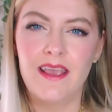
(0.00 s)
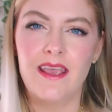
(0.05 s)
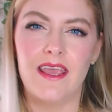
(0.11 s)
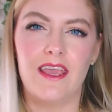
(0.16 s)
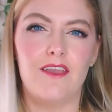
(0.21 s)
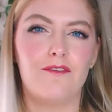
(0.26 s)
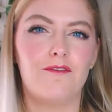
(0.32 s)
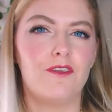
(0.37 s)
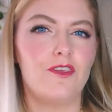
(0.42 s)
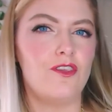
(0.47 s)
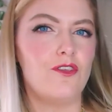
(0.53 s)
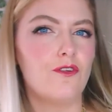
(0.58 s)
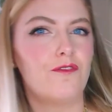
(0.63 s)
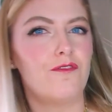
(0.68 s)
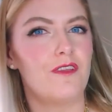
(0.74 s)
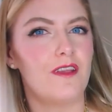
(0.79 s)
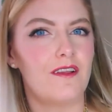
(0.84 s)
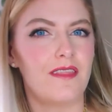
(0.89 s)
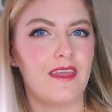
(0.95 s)
If you
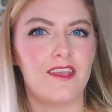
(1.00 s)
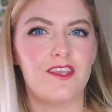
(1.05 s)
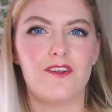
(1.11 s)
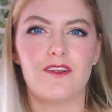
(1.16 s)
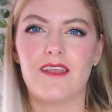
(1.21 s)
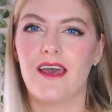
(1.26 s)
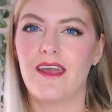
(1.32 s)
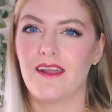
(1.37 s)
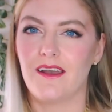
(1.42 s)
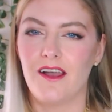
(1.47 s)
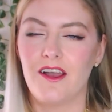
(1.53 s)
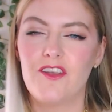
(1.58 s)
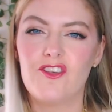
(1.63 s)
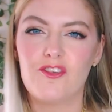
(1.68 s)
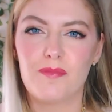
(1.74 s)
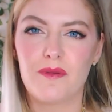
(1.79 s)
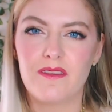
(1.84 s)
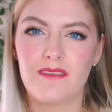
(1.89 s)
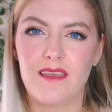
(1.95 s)
feel that you're not
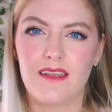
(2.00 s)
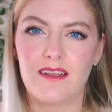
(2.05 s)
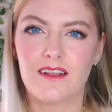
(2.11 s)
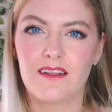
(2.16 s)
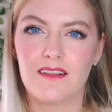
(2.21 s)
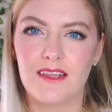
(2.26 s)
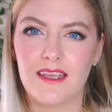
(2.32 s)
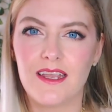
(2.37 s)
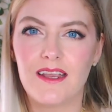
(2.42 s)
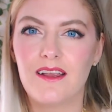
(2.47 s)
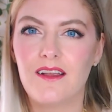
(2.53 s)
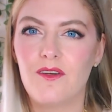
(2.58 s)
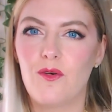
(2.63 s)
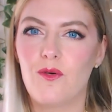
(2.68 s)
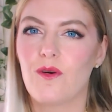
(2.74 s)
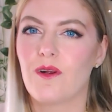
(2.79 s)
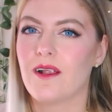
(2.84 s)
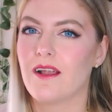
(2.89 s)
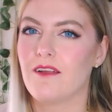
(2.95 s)
100% clear,
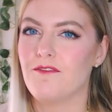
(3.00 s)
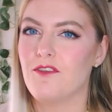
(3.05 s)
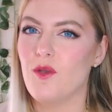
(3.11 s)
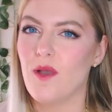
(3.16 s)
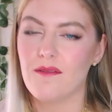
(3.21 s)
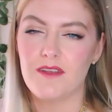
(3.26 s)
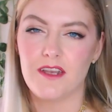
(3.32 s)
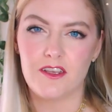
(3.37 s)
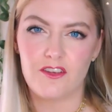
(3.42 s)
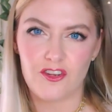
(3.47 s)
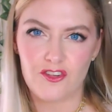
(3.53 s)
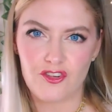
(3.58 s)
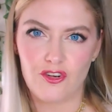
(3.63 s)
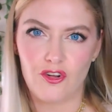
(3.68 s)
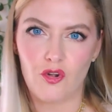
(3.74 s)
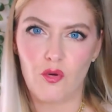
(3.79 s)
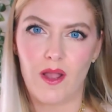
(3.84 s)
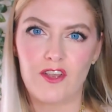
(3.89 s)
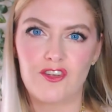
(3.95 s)
or if you have an
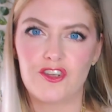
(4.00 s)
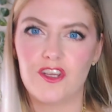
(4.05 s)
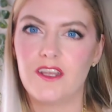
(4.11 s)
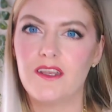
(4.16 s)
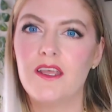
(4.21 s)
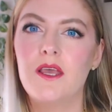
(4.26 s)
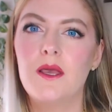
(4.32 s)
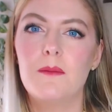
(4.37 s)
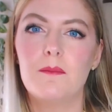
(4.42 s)
additional question,